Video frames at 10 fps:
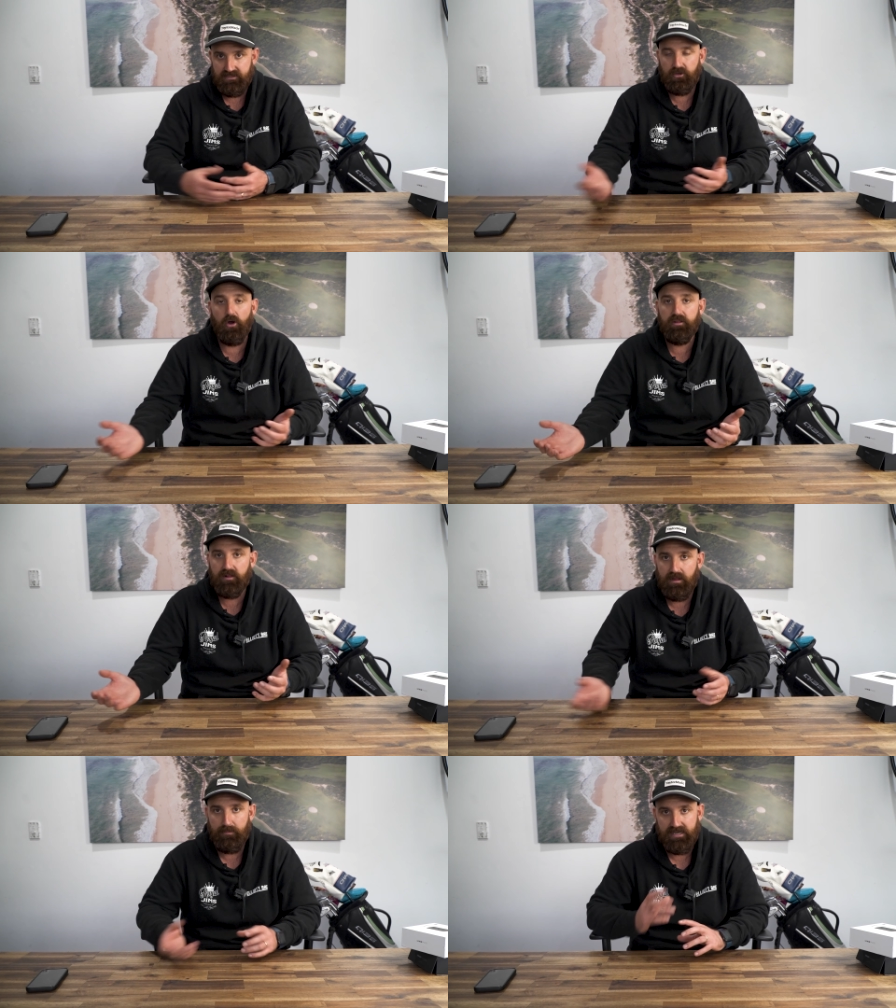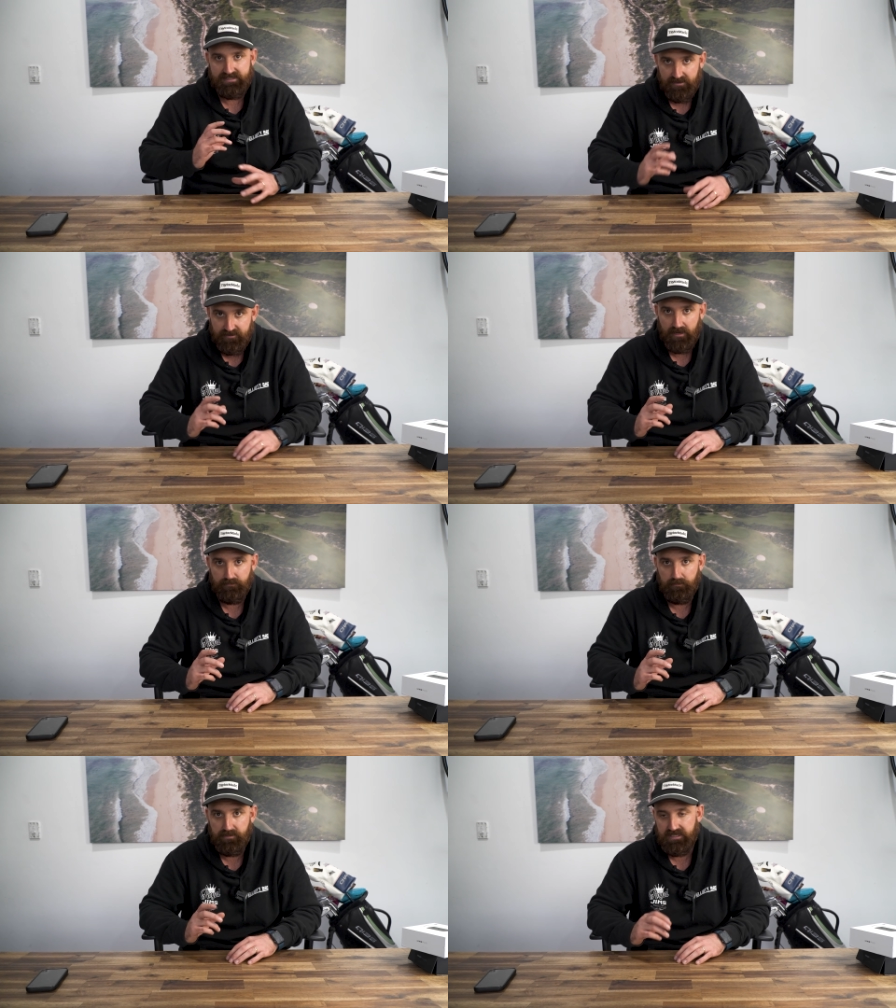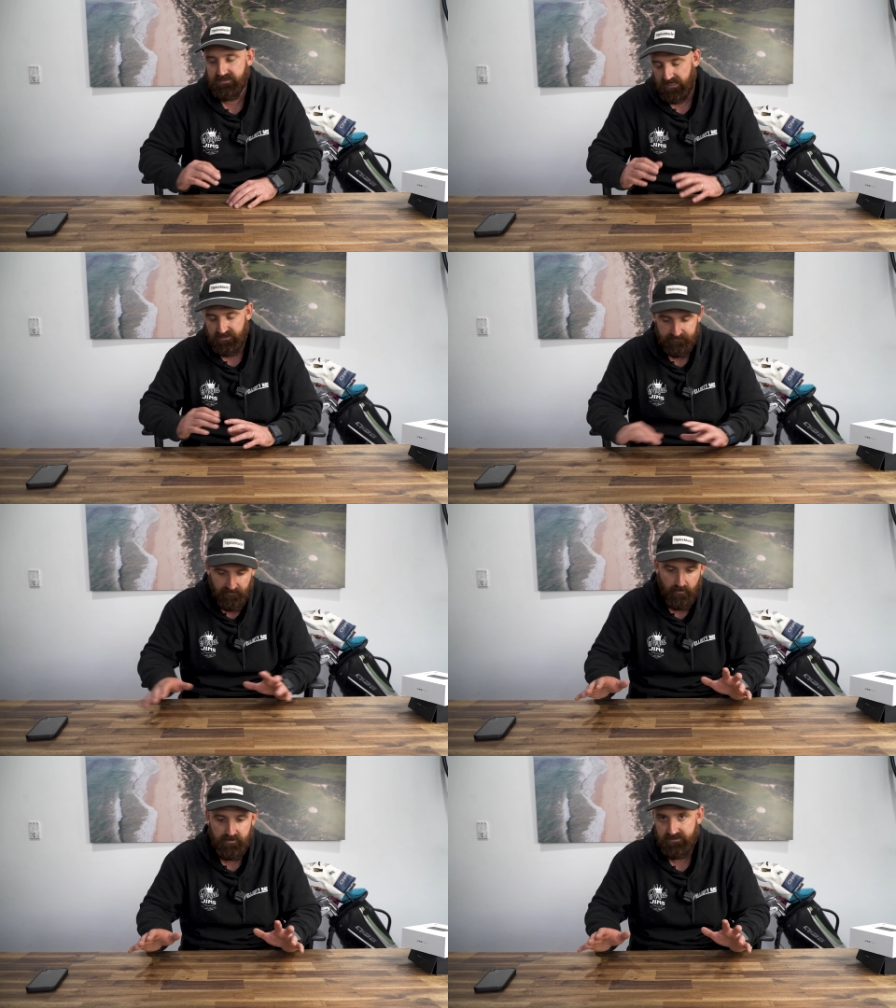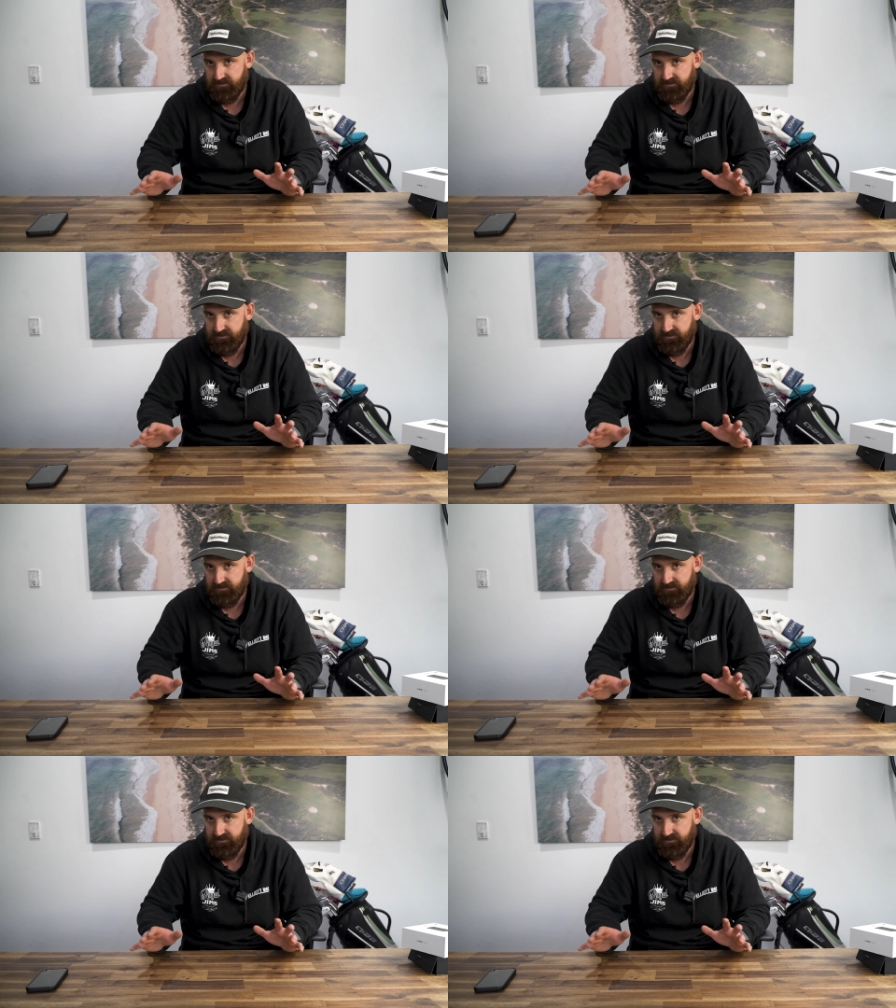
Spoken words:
go to the clubhouse, have a couple of beers, and your phone